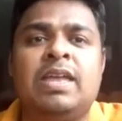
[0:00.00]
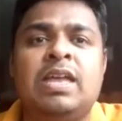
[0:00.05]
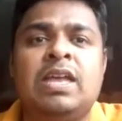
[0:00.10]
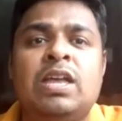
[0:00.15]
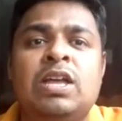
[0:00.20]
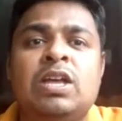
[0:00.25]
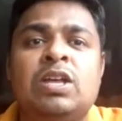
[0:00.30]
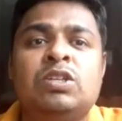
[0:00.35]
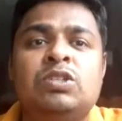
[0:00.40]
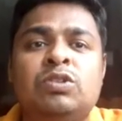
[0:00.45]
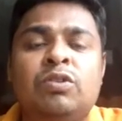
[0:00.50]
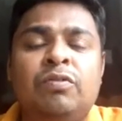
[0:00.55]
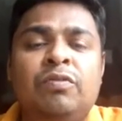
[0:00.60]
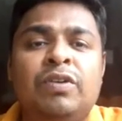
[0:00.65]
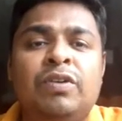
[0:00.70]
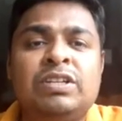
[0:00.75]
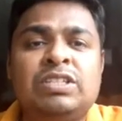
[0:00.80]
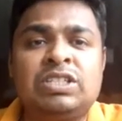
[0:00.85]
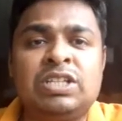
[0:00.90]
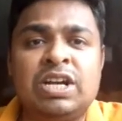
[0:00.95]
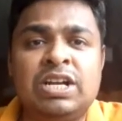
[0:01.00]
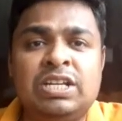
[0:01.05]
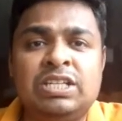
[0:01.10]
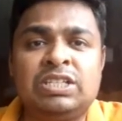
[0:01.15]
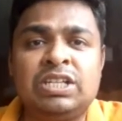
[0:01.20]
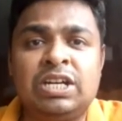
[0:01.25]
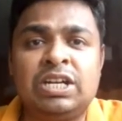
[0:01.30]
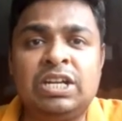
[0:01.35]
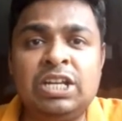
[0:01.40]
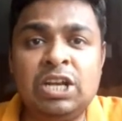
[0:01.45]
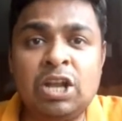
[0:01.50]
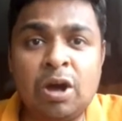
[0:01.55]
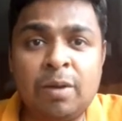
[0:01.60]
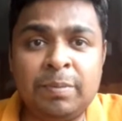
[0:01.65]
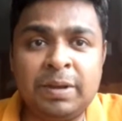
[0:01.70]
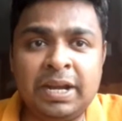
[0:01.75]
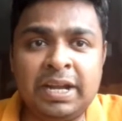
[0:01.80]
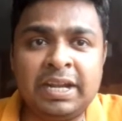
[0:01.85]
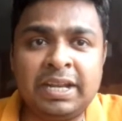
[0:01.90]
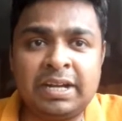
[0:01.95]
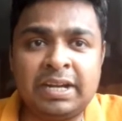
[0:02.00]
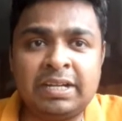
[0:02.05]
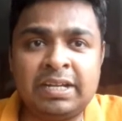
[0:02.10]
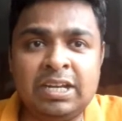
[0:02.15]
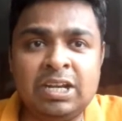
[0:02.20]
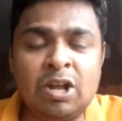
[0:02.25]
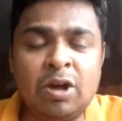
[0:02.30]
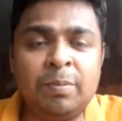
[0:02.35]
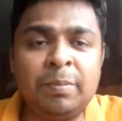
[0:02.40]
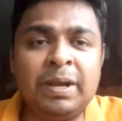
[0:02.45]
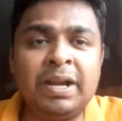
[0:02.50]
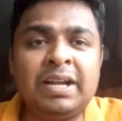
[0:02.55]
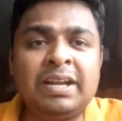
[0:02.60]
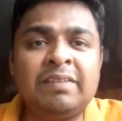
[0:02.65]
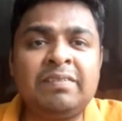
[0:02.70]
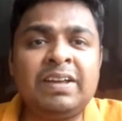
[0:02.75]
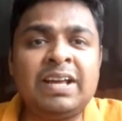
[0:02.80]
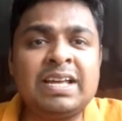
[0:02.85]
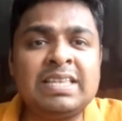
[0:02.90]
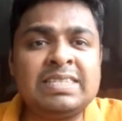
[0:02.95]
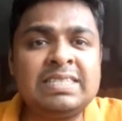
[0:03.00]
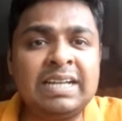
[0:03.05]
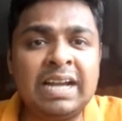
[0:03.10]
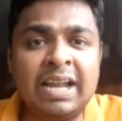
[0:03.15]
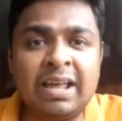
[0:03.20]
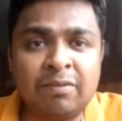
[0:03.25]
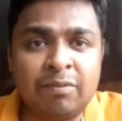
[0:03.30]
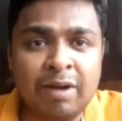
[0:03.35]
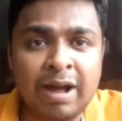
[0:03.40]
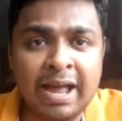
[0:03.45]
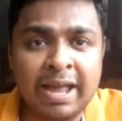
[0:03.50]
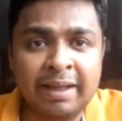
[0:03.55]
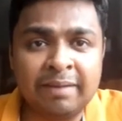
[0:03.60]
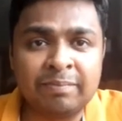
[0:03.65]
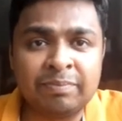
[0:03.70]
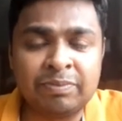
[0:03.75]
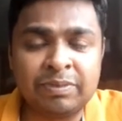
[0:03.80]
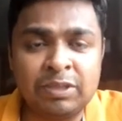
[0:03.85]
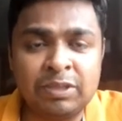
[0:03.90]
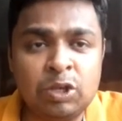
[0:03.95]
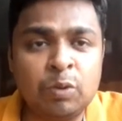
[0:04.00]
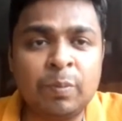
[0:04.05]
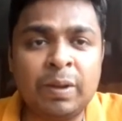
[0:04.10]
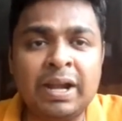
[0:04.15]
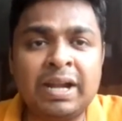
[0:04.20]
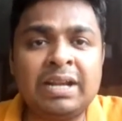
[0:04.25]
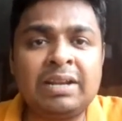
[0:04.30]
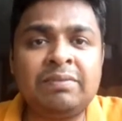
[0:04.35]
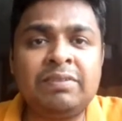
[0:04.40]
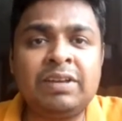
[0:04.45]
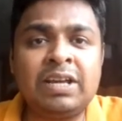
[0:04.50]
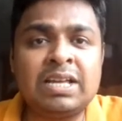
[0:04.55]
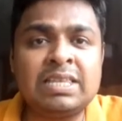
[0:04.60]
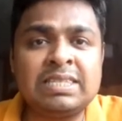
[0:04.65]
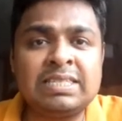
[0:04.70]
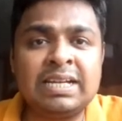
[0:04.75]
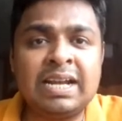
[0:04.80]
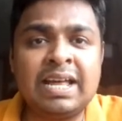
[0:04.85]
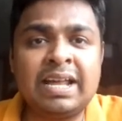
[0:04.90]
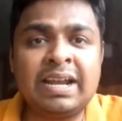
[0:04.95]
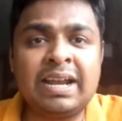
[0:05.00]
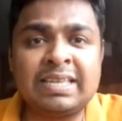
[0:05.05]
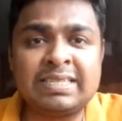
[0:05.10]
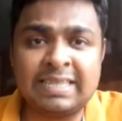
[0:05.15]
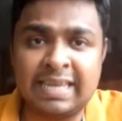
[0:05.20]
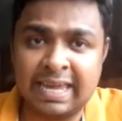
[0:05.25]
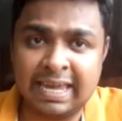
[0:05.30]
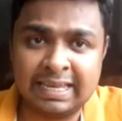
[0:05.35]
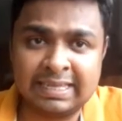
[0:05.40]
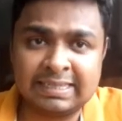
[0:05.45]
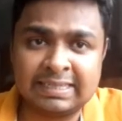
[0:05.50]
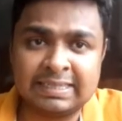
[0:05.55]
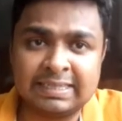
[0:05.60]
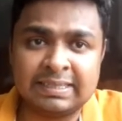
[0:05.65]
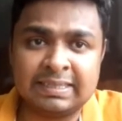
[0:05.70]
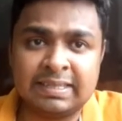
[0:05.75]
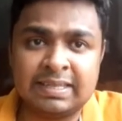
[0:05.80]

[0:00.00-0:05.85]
So first condition, denominator. Denominator we consider y, numerator we consider as x.